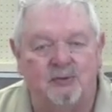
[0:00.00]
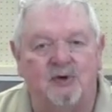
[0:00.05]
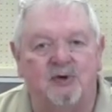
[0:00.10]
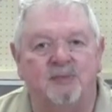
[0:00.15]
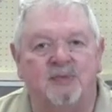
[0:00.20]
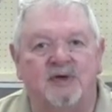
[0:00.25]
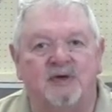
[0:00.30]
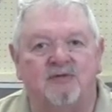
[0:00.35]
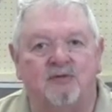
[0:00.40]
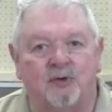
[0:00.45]

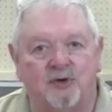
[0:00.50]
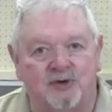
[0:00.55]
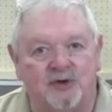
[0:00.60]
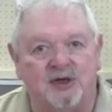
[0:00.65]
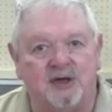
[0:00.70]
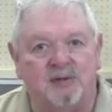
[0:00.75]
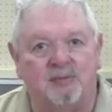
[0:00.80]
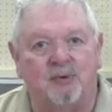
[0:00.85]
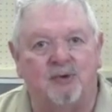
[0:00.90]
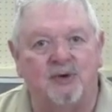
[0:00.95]
would be
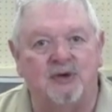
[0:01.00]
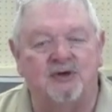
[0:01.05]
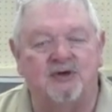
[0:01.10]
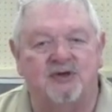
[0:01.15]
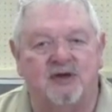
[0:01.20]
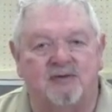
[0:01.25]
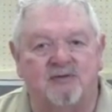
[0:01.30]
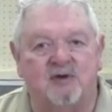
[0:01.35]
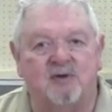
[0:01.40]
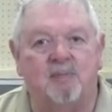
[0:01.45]

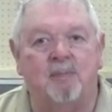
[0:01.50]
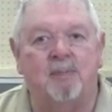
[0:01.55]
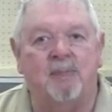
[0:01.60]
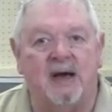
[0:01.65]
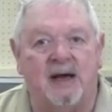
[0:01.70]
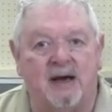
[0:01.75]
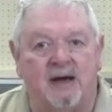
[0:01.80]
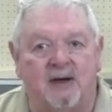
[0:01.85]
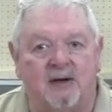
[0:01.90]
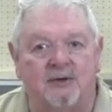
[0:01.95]
14.7
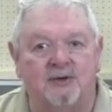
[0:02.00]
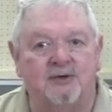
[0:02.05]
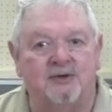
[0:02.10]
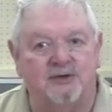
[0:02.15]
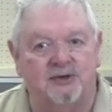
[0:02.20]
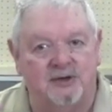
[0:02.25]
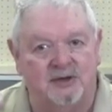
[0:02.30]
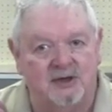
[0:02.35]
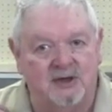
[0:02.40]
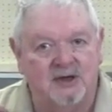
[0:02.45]

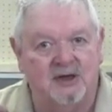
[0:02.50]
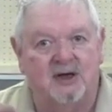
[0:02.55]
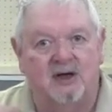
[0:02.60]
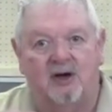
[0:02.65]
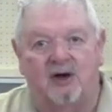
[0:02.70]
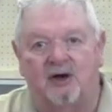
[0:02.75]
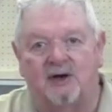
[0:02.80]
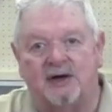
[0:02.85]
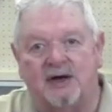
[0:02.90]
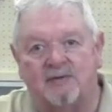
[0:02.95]
pounds
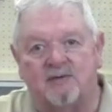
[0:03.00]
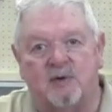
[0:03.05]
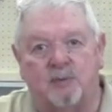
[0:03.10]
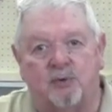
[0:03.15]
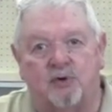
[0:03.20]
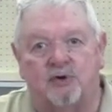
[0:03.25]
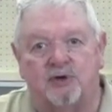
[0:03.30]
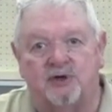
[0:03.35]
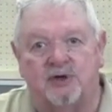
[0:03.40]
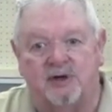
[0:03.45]
on every
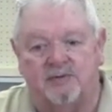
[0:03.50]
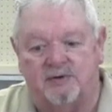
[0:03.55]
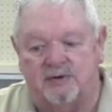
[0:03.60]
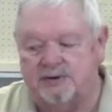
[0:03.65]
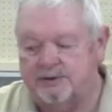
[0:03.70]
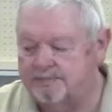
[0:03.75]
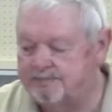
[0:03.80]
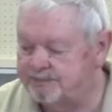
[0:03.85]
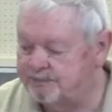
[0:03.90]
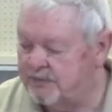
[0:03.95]
portion of
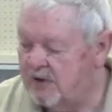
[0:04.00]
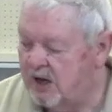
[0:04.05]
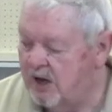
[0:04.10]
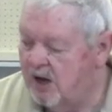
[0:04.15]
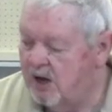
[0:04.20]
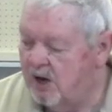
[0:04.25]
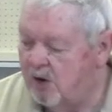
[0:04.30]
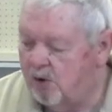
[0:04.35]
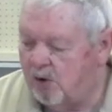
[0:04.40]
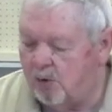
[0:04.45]
us.
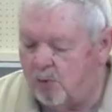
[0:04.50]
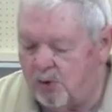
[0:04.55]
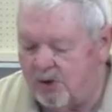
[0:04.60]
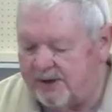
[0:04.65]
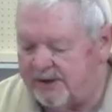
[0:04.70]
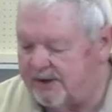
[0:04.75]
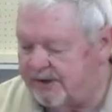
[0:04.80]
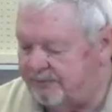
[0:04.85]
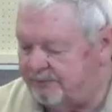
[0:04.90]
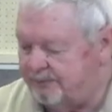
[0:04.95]
Well,
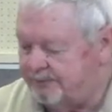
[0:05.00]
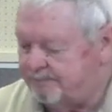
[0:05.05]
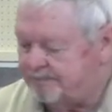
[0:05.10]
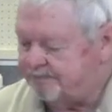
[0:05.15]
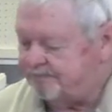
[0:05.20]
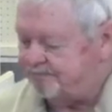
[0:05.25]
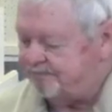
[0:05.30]
what if